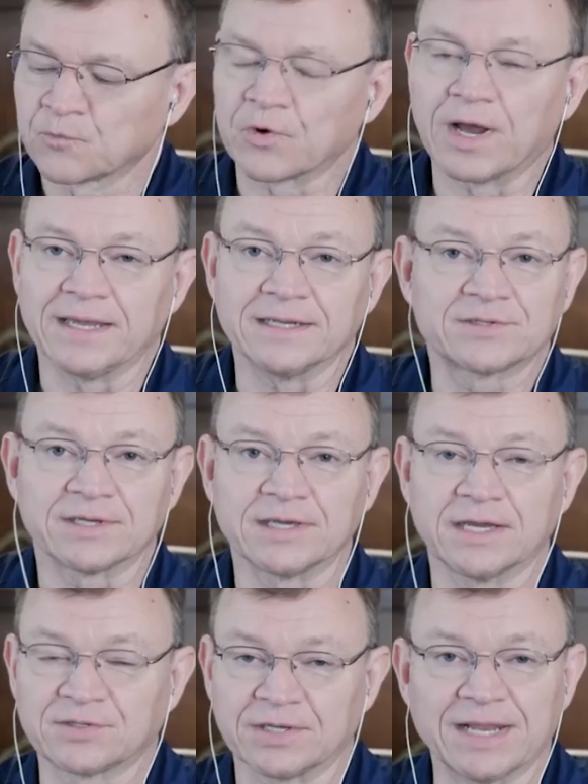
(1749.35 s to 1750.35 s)
Right. It's
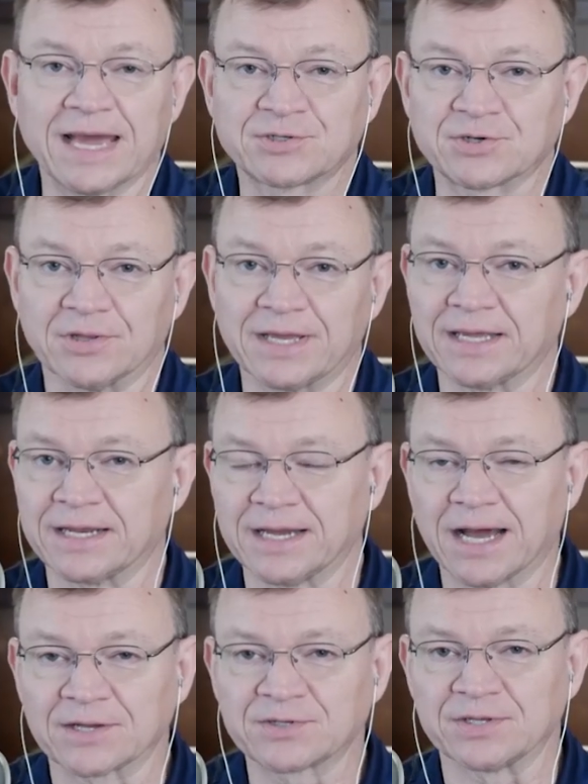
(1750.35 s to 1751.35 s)
a natural
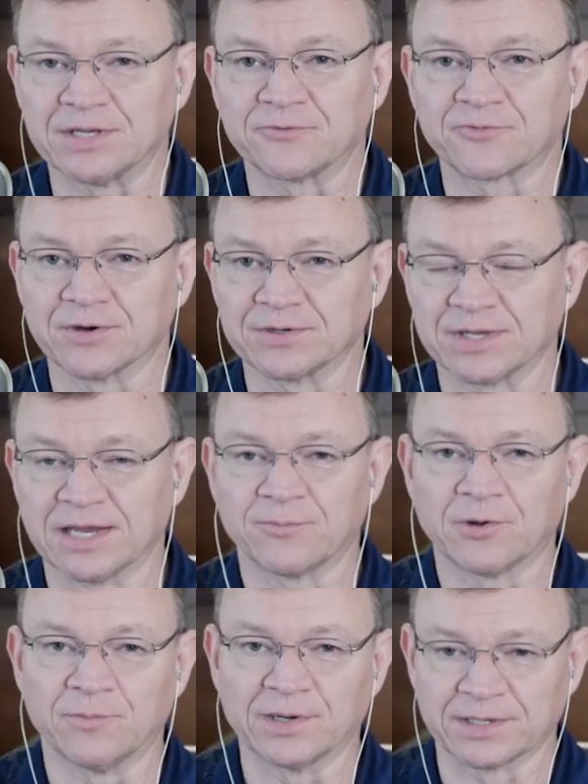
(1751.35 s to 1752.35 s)
antioxidant, for
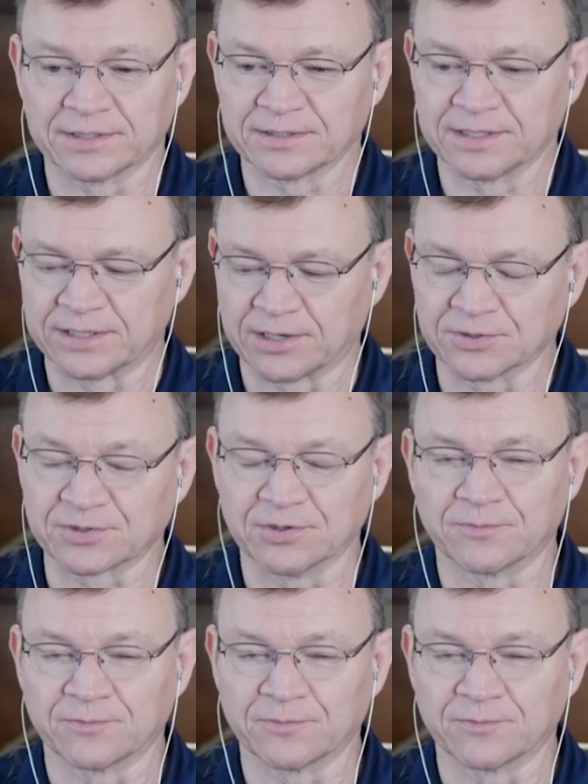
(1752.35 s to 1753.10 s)
example, exactly. But it also,